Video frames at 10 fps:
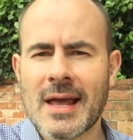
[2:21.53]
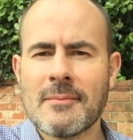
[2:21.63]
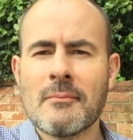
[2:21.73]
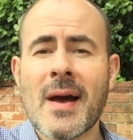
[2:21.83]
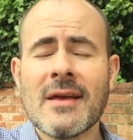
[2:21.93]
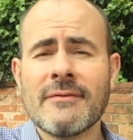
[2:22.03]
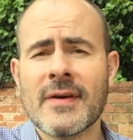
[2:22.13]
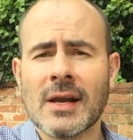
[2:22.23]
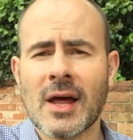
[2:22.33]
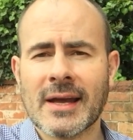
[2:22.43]
it may
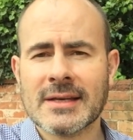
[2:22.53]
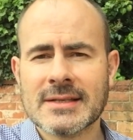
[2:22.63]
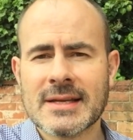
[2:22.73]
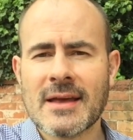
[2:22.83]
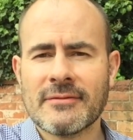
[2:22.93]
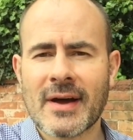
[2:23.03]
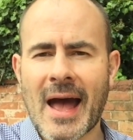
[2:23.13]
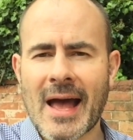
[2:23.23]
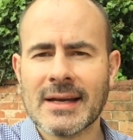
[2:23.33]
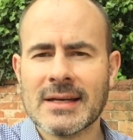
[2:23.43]
feel like a safer
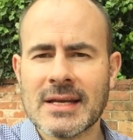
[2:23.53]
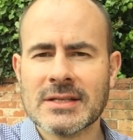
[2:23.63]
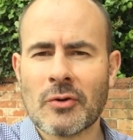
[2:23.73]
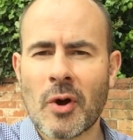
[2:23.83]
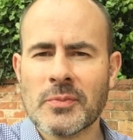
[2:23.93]
and easier